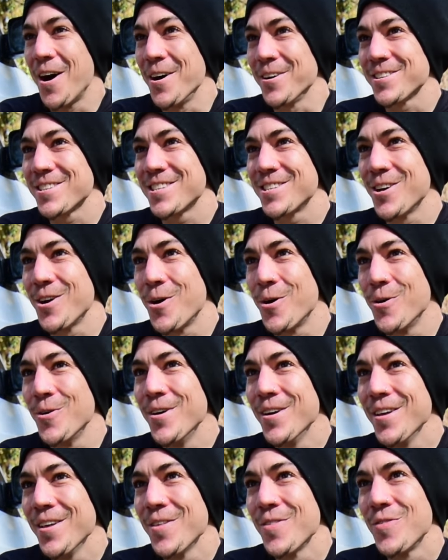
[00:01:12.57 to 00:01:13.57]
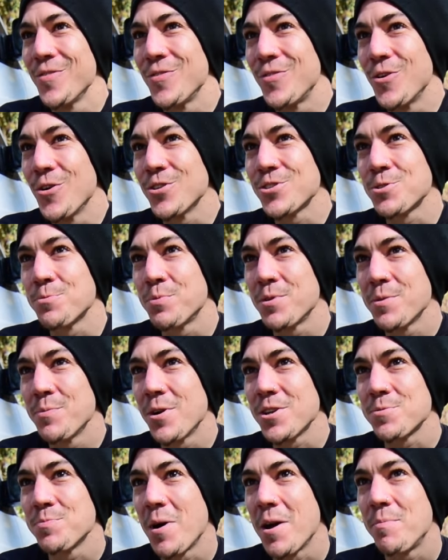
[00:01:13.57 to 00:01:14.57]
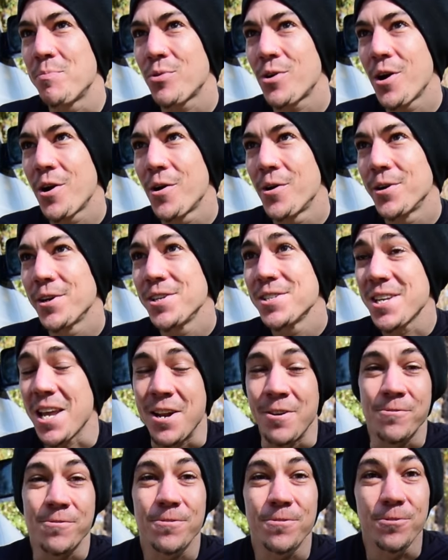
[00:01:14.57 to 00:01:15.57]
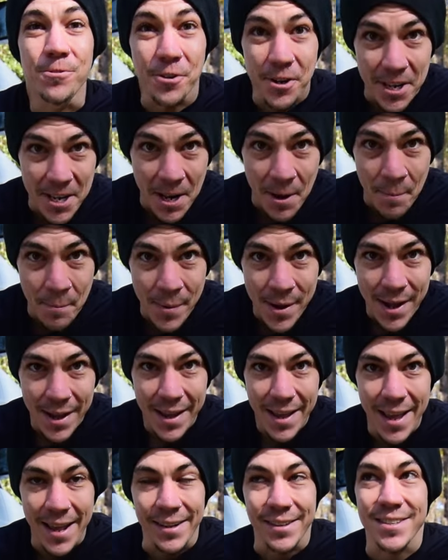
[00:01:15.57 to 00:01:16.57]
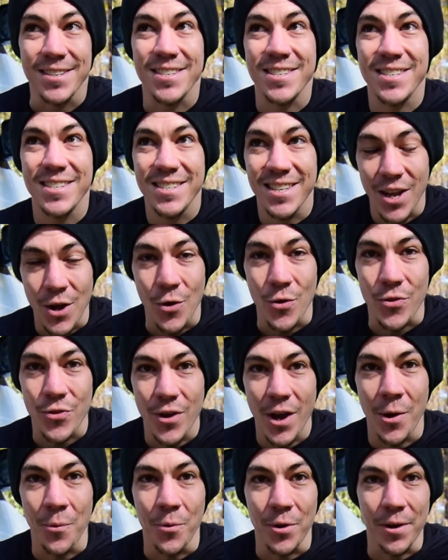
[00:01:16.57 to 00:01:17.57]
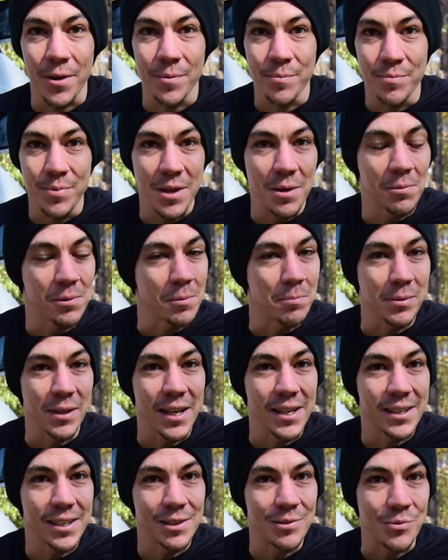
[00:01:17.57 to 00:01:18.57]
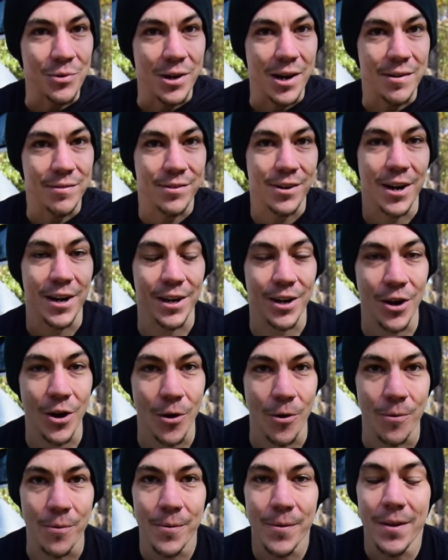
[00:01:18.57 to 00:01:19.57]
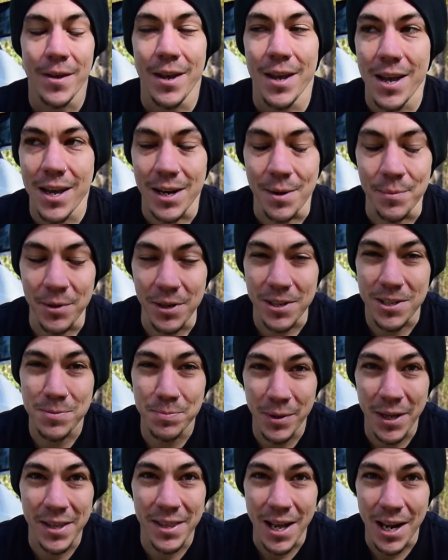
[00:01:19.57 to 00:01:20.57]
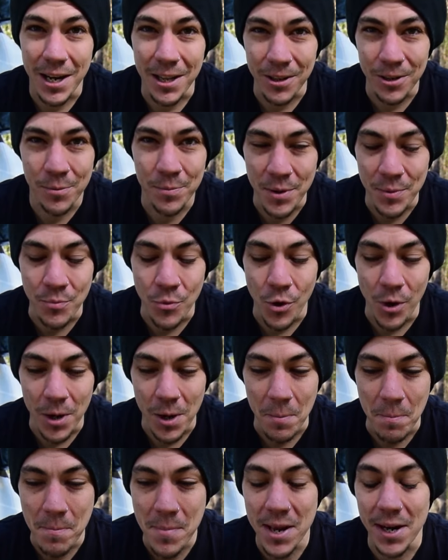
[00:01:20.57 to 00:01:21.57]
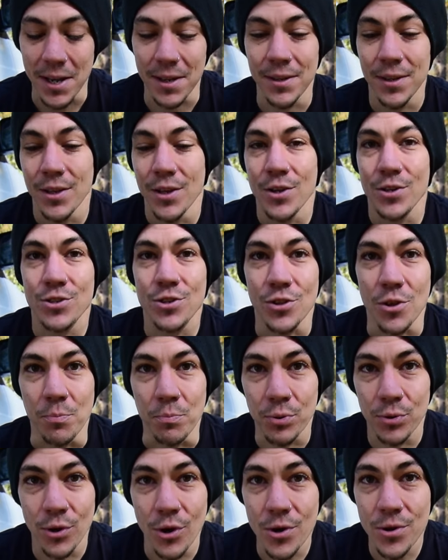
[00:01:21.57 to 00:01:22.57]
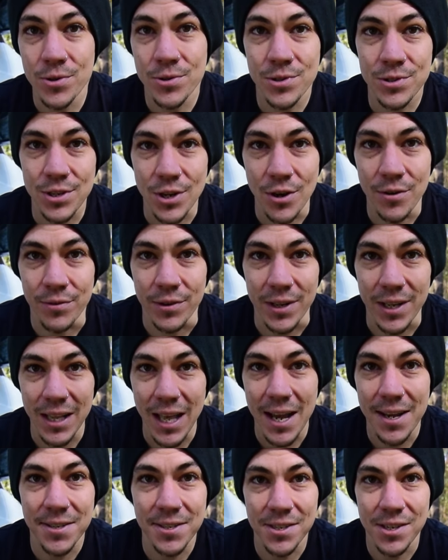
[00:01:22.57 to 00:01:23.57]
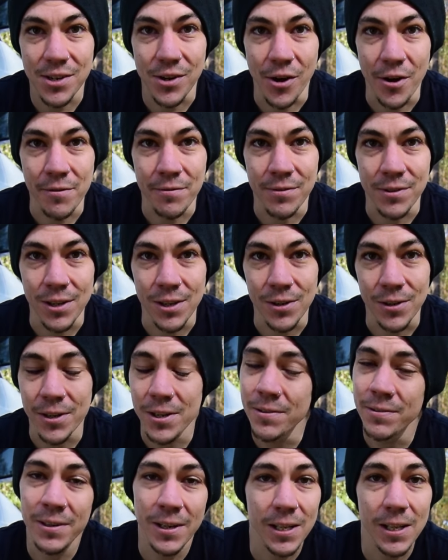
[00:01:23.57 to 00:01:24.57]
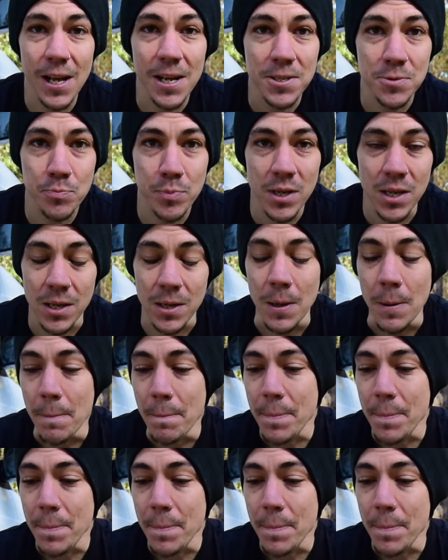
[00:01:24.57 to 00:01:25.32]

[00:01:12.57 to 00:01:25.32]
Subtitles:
So those are pretty much my priorities, and freedom and stealth. I want to be able to blend in wherever I go. And I'm going to explain that a little bit more in a minute. So the pros of a Class C RV or even a Class B